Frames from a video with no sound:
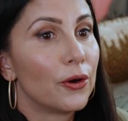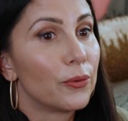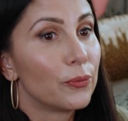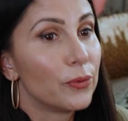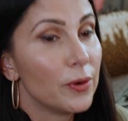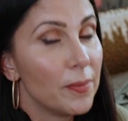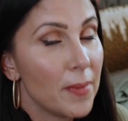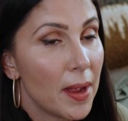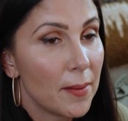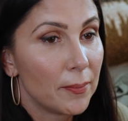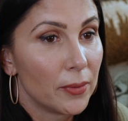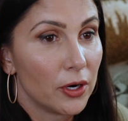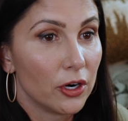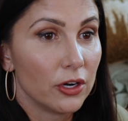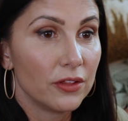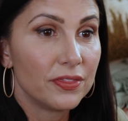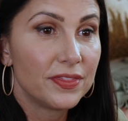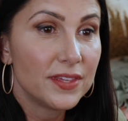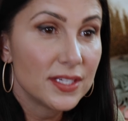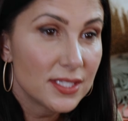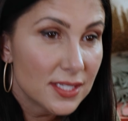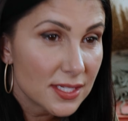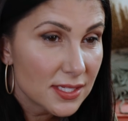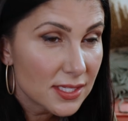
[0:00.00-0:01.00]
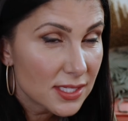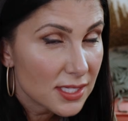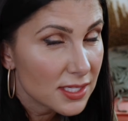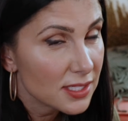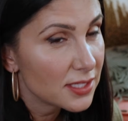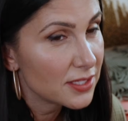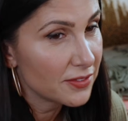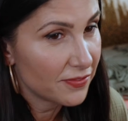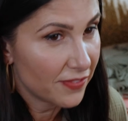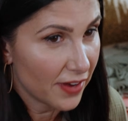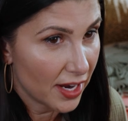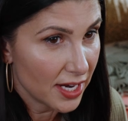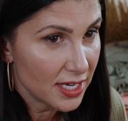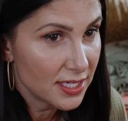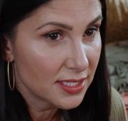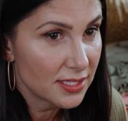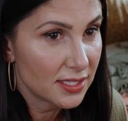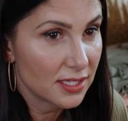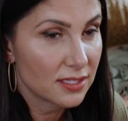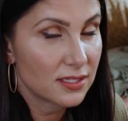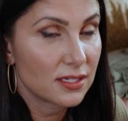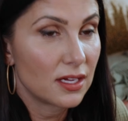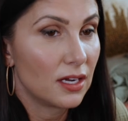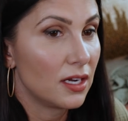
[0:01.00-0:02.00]
Remember, this is the device
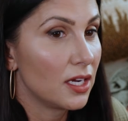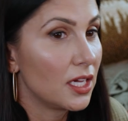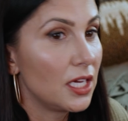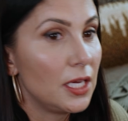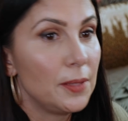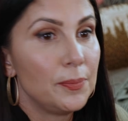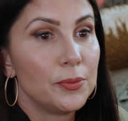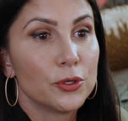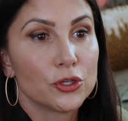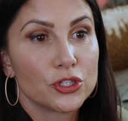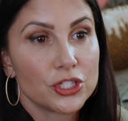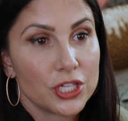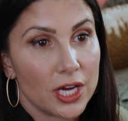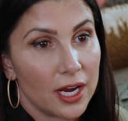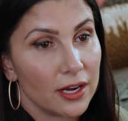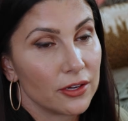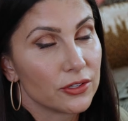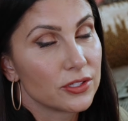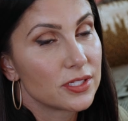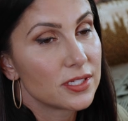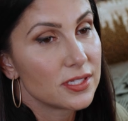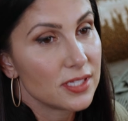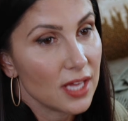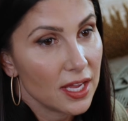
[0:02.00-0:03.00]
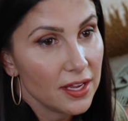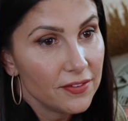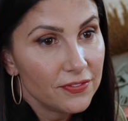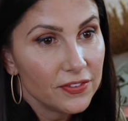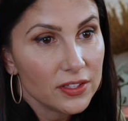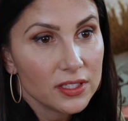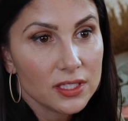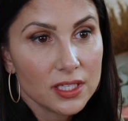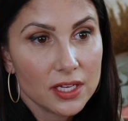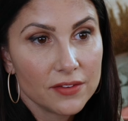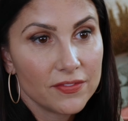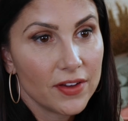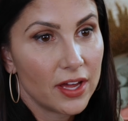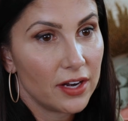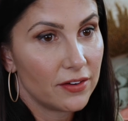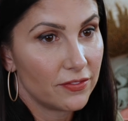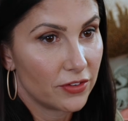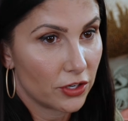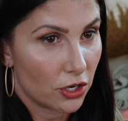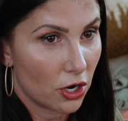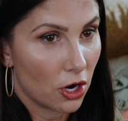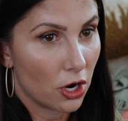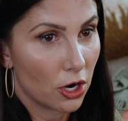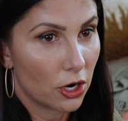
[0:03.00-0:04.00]
that's going to keep your child safe in the event of
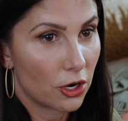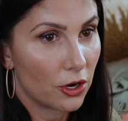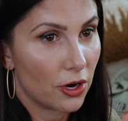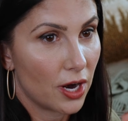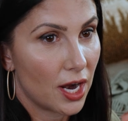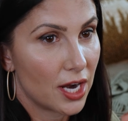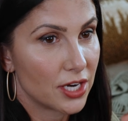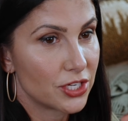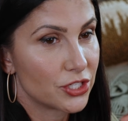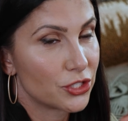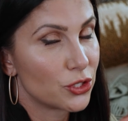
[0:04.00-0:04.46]
a car crash.